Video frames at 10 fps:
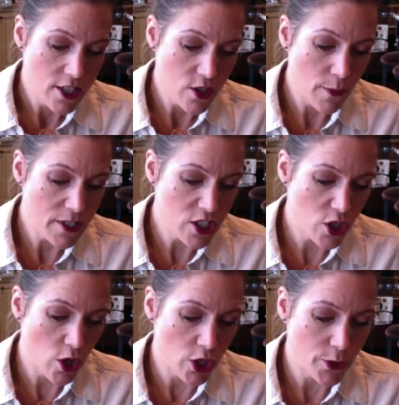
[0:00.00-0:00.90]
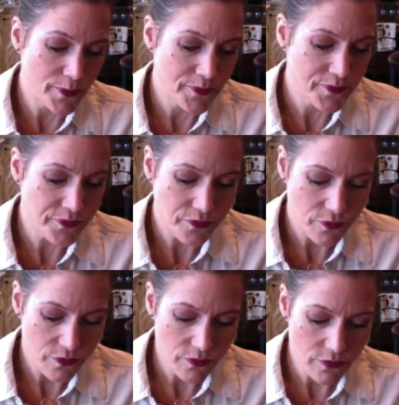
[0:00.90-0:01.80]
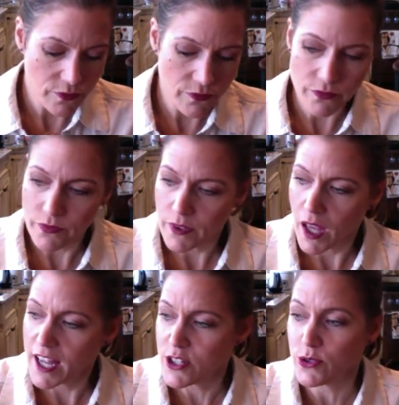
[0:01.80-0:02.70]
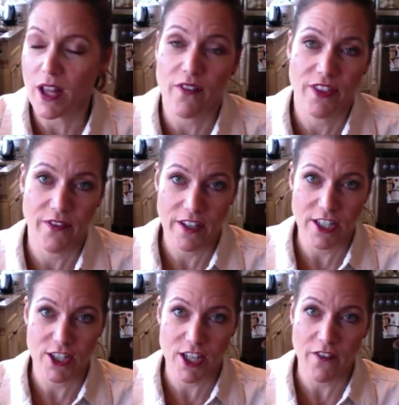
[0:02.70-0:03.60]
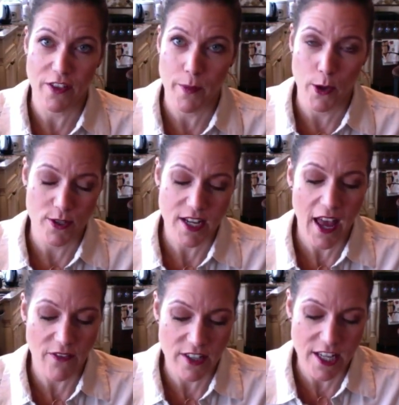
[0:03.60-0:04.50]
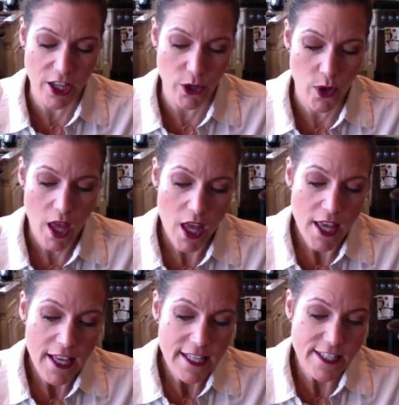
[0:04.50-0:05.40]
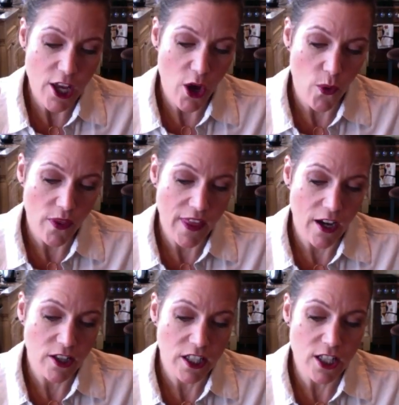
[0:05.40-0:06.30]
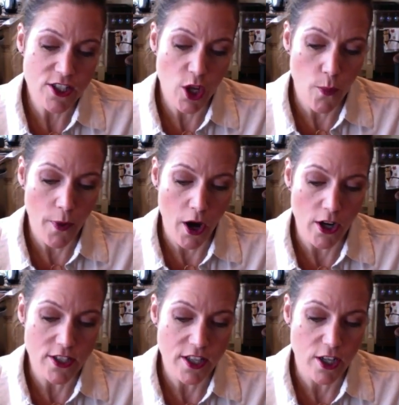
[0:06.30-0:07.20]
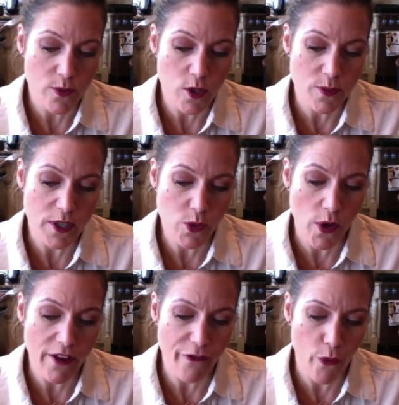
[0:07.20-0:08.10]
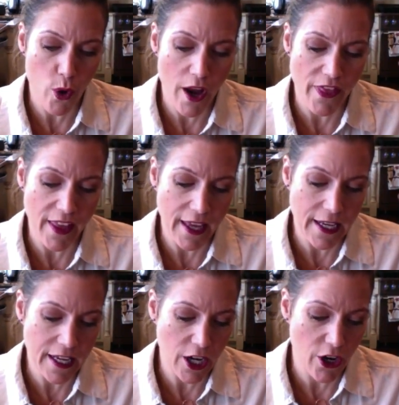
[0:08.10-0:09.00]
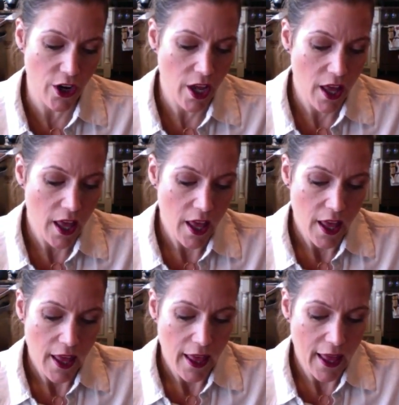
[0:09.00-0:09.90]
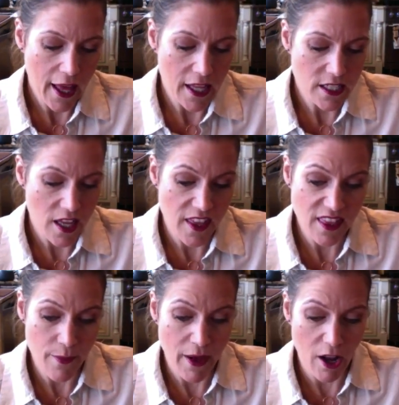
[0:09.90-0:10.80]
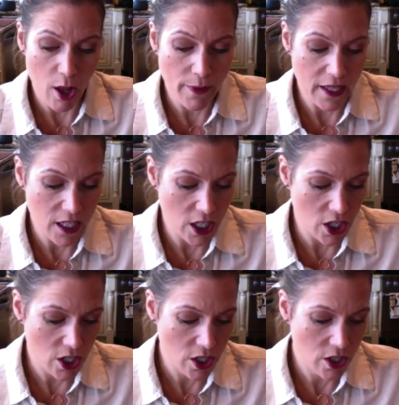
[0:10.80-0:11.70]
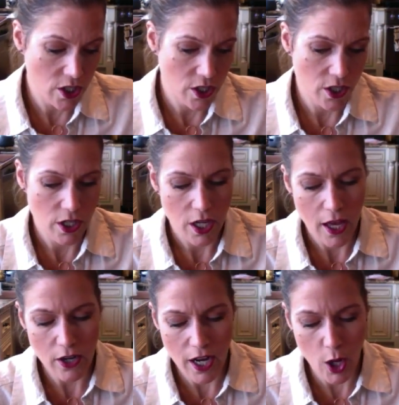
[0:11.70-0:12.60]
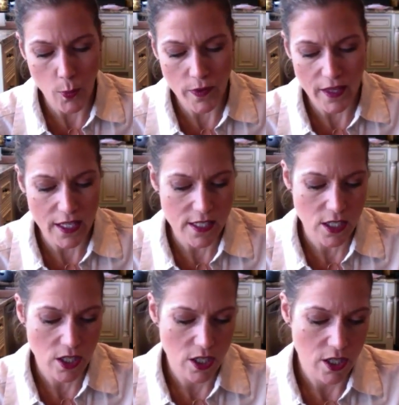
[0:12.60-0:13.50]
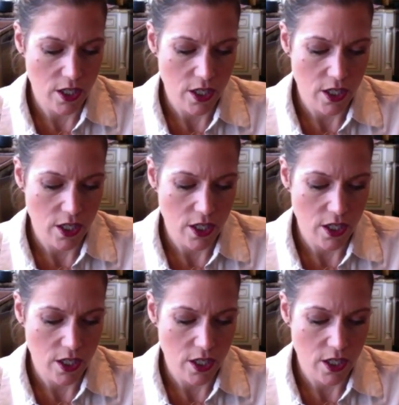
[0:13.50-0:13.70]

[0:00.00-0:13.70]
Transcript: So let me just show you. I do love the vintage stuff the most, I have to tell you. So they're little soap bars. They're supposed to be 24, I think, in here. And I think they might all be in here. How did I open these?